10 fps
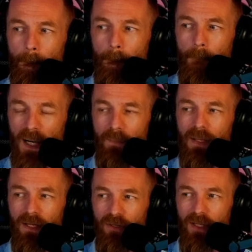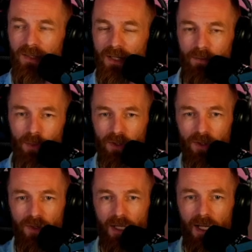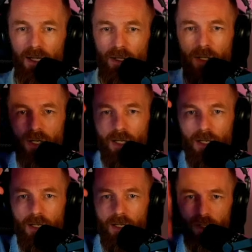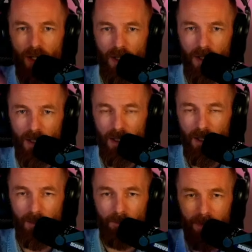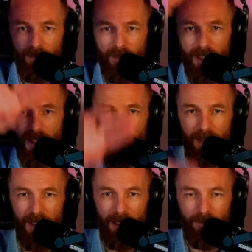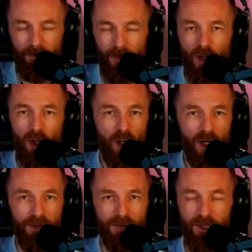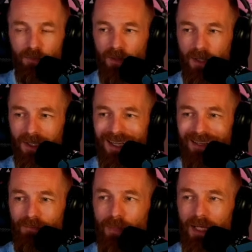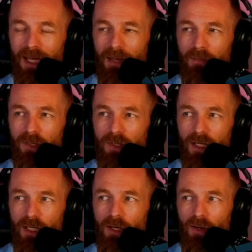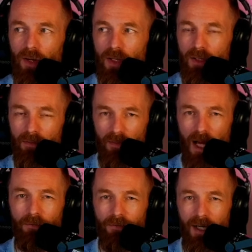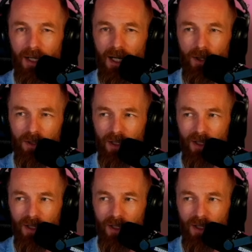But I'd be interested if it was just a up and down, or if this product became sticky or not. I'll find out.